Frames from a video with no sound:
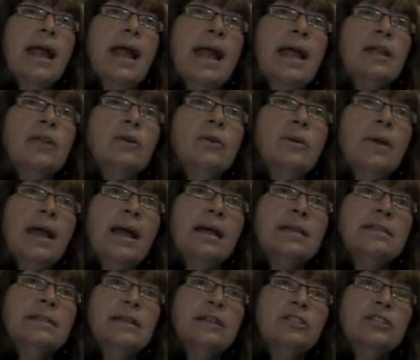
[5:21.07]
and who
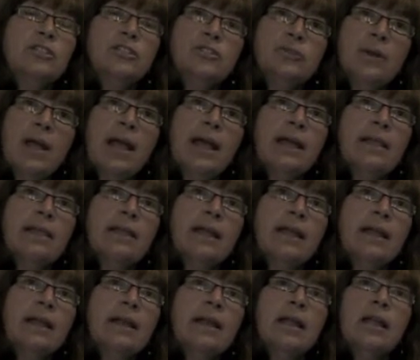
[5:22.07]
has a strength
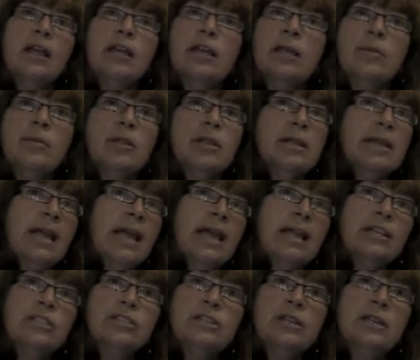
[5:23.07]
in
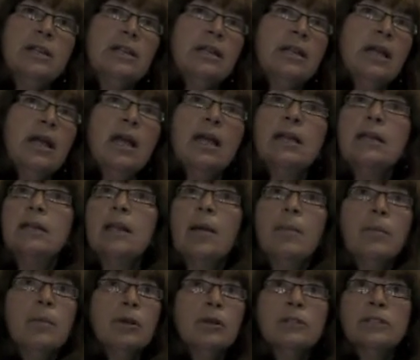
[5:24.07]
communication,
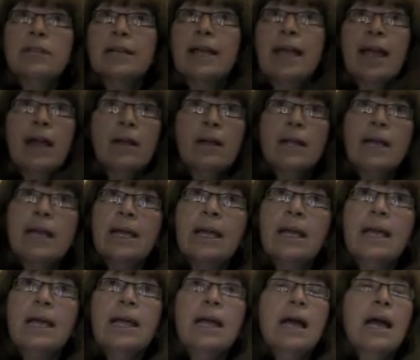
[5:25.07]
numbers, accounting,